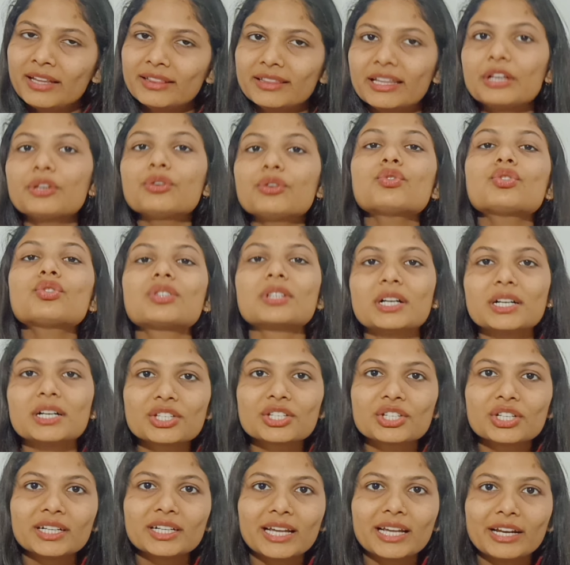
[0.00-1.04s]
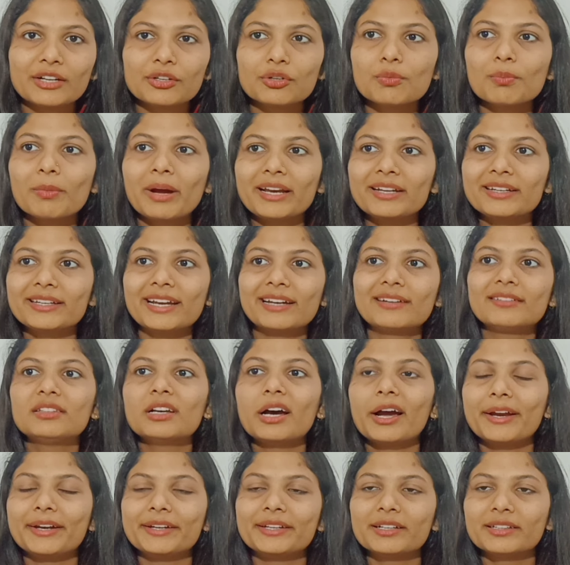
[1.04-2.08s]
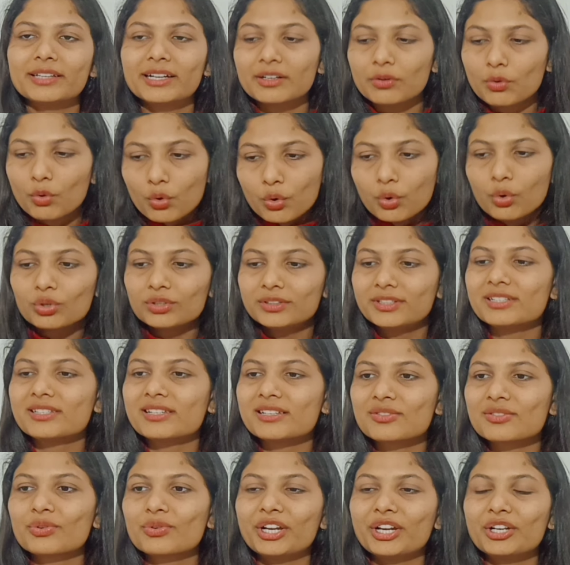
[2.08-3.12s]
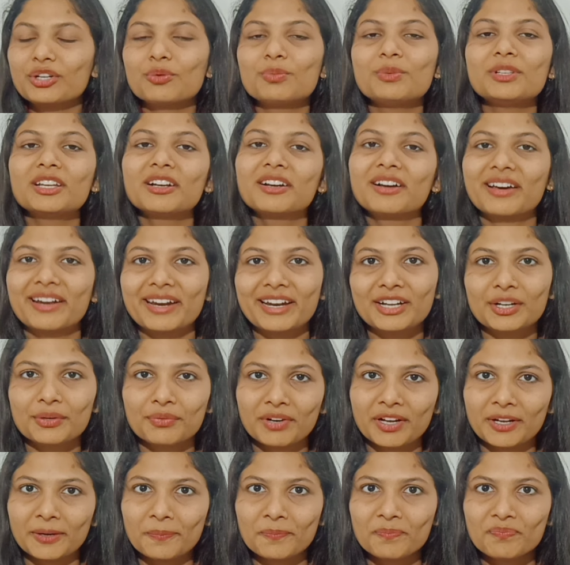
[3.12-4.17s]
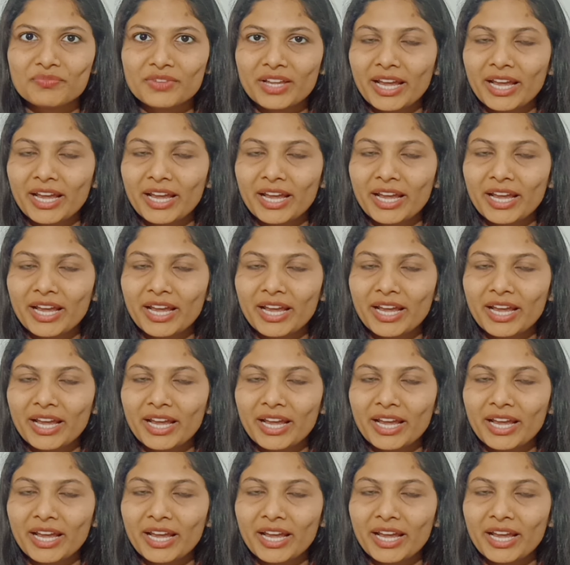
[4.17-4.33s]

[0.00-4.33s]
Then you search it, and your mind get the idea that, oh, this is going to be the correct one.